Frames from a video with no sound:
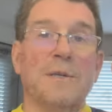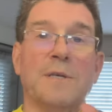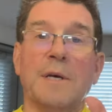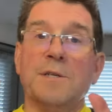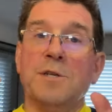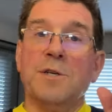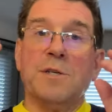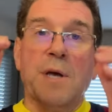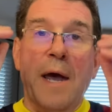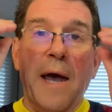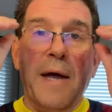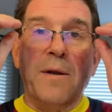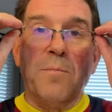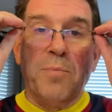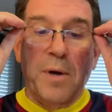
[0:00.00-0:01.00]
this, I just
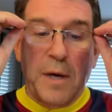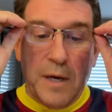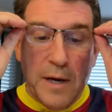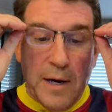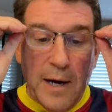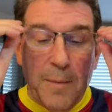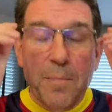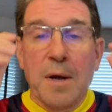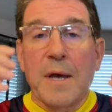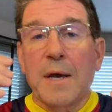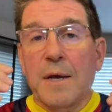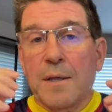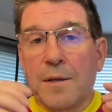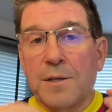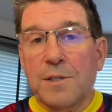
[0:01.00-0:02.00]
had to pick it up.
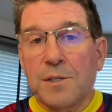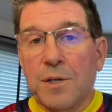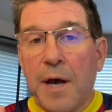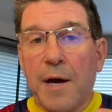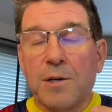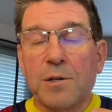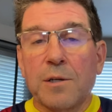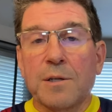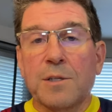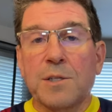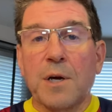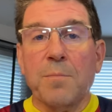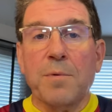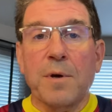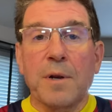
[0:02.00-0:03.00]
This is actually
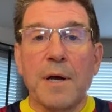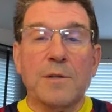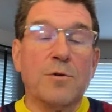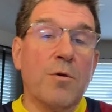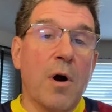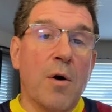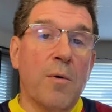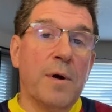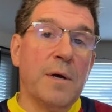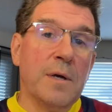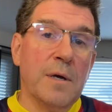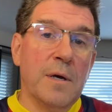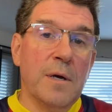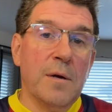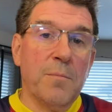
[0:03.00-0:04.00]
something that's
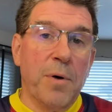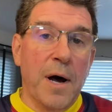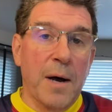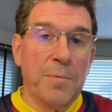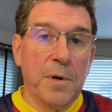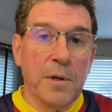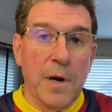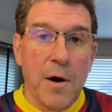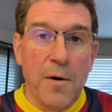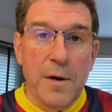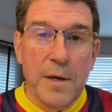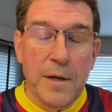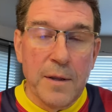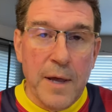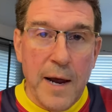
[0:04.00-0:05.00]
growing in
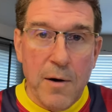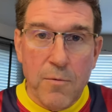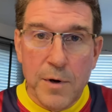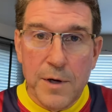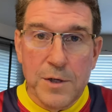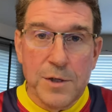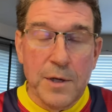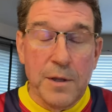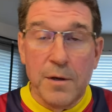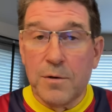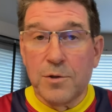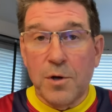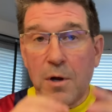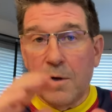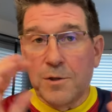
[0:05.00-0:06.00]
popularity in that region. And
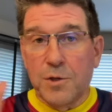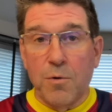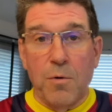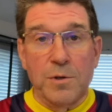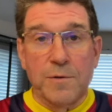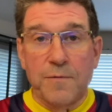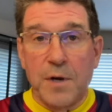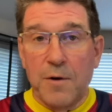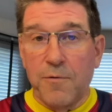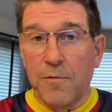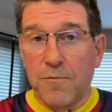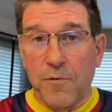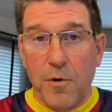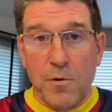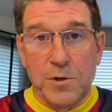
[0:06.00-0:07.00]
there's all sorts of
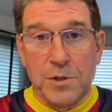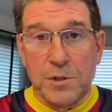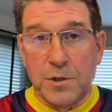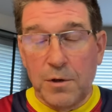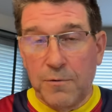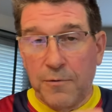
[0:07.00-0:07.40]
different versions.